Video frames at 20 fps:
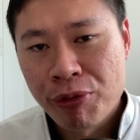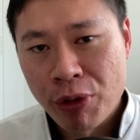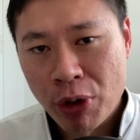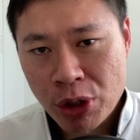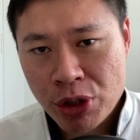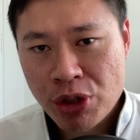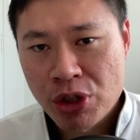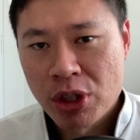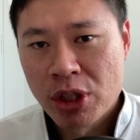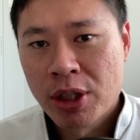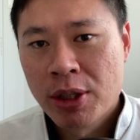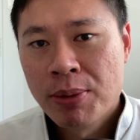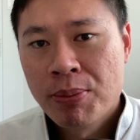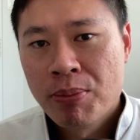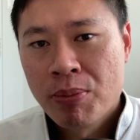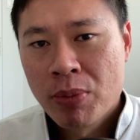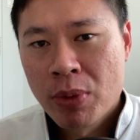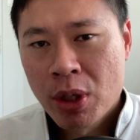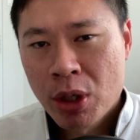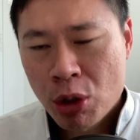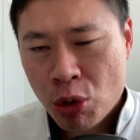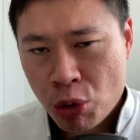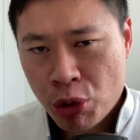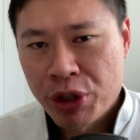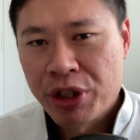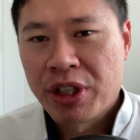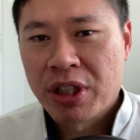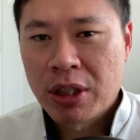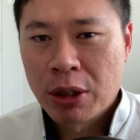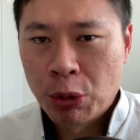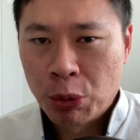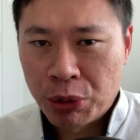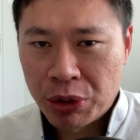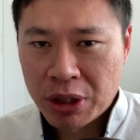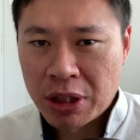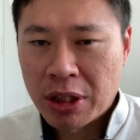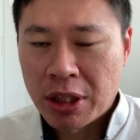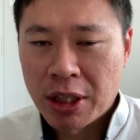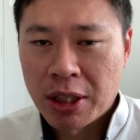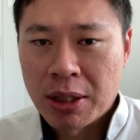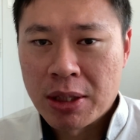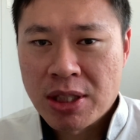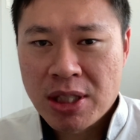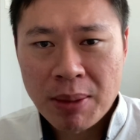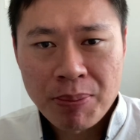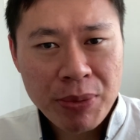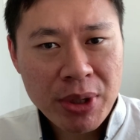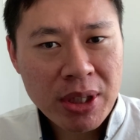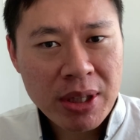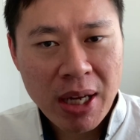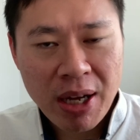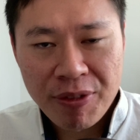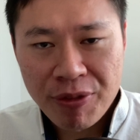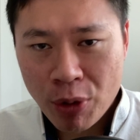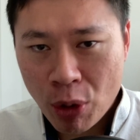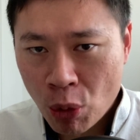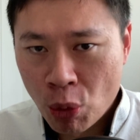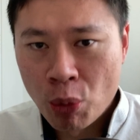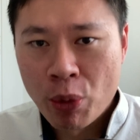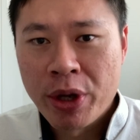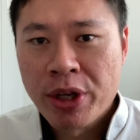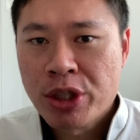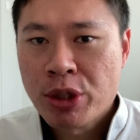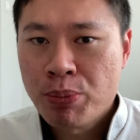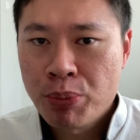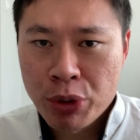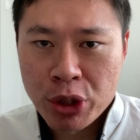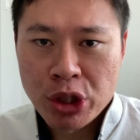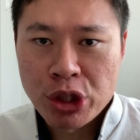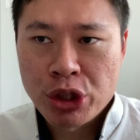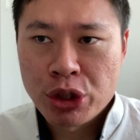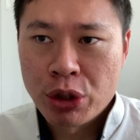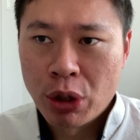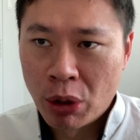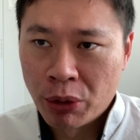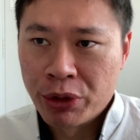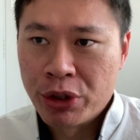foster critical thinking, something that I've always preached on